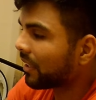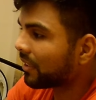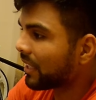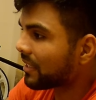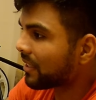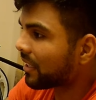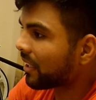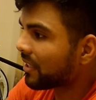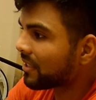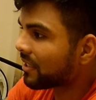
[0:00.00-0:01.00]
That's a
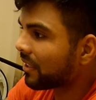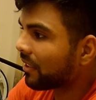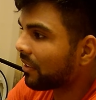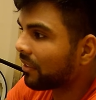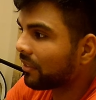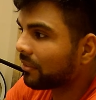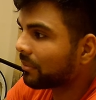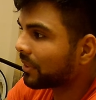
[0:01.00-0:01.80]
custom,